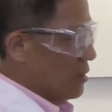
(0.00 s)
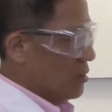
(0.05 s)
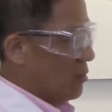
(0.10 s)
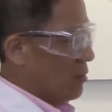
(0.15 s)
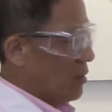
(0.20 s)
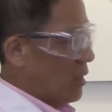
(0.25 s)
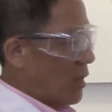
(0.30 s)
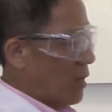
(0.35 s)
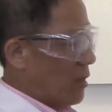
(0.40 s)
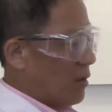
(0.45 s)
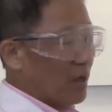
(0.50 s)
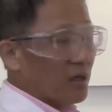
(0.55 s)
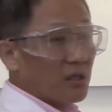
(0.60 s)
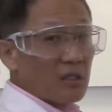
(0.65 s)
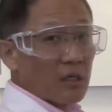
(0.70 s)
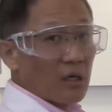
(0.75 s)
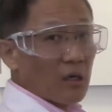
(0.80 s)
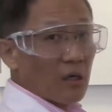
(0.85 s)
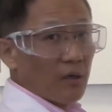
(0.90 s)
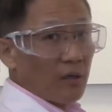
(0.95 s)
So now it's
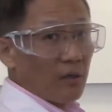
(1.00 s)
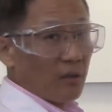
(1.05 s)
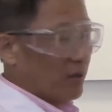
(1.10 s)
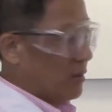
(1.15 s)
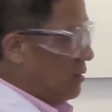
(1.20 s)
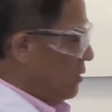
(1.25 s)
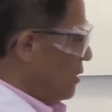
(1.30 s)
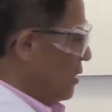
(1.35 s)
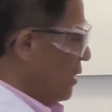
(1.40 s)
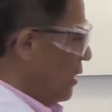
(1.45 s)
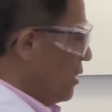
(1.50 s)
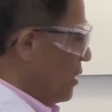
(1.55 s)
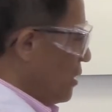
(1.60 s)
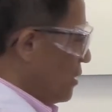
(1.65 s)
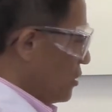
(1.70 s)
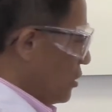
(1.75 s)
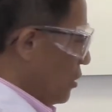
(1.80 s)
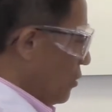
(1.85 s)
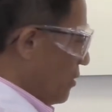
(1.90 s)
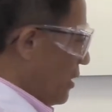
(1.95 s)
clear. Okay?
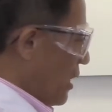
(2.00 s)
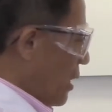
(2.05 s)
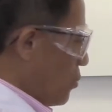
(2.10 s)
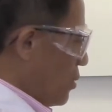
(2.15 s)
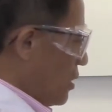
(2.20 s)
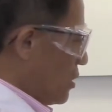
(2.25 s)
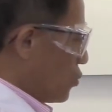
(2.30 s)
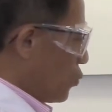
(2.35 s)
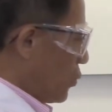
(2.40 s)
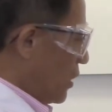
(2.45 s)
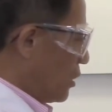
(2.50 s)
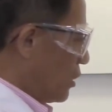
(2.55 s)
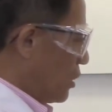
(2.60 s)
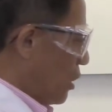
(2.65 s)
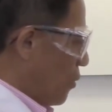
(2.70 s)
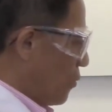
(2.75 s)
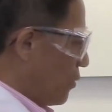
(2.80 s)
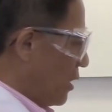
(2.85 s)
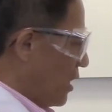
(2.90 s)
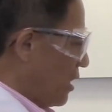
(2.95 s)
So that means we
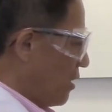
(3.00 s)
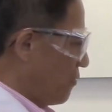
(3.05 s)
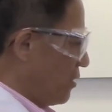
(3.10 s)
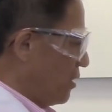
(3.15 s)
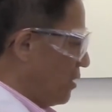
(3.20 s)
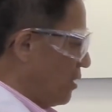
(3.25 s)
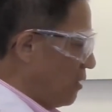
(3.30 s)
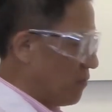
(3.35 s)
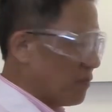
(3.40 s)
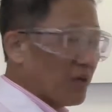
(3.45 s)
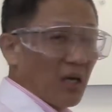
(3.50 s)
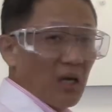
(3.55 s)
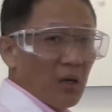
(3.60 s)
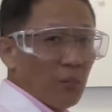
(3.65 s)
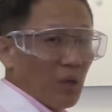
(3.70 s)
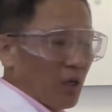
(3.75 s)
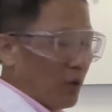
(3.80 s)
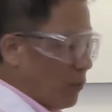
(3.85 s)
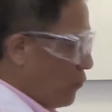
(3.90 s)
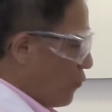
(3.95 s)
don't have enough
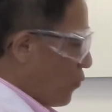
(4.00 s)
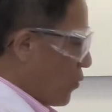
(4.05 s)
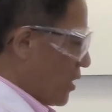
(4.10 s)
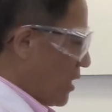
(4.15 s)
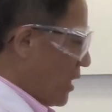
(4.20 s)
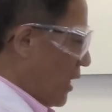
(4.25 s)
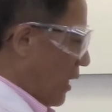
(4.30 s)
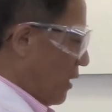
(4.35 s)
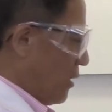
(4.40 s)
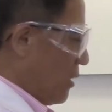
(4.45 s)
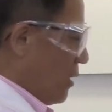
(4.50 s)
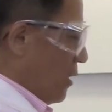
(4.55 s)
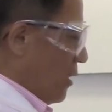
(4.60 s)
KMnO4 yet.